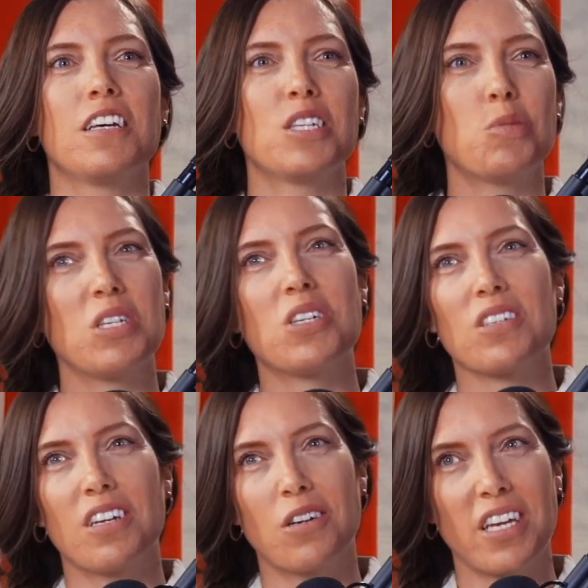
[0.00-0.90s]
speeches
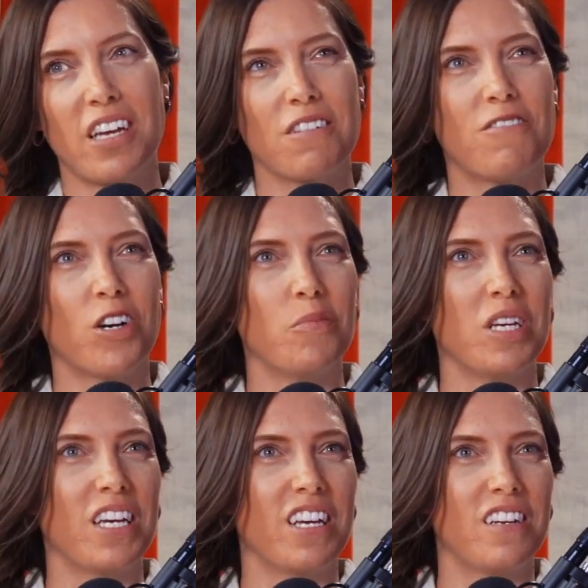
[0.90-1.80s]
on organic
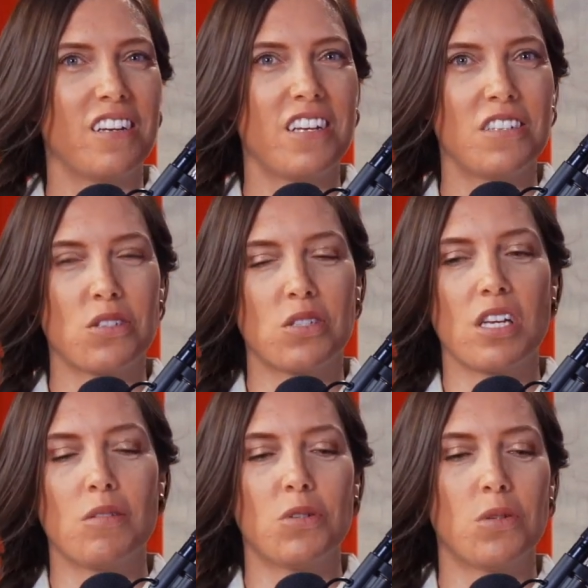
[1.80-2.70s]
farming and
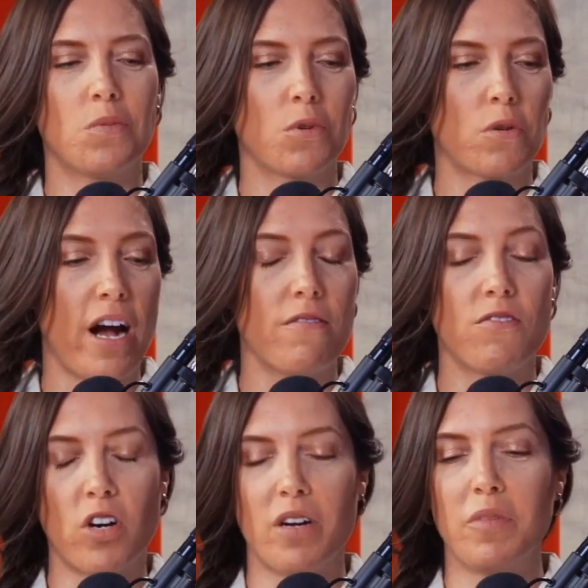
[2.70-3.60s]
sustainable craft
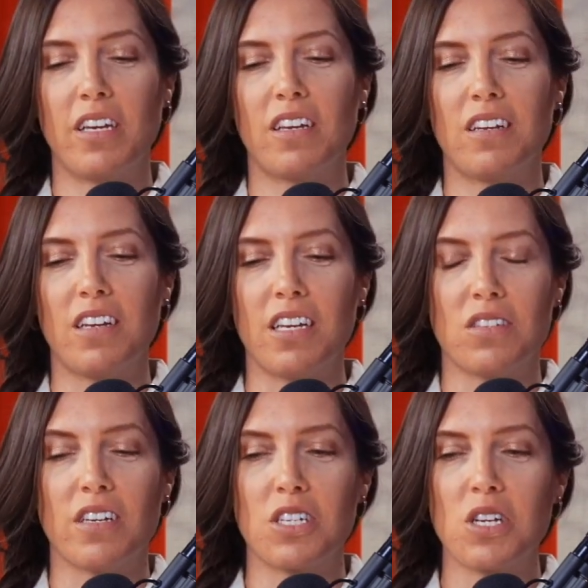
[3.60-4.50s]
farming and
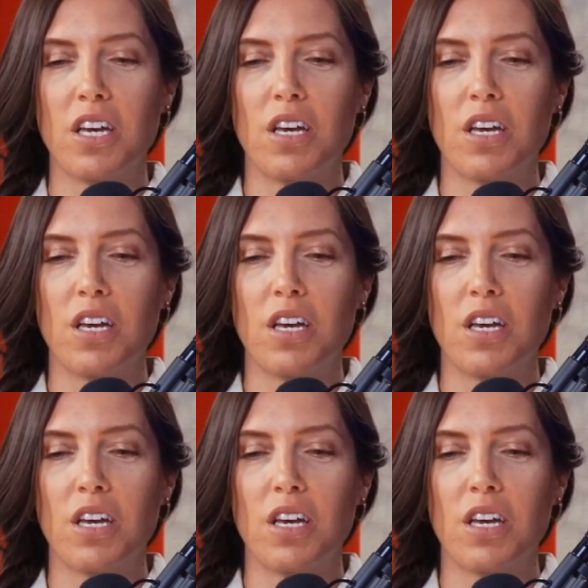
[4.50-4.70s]
such.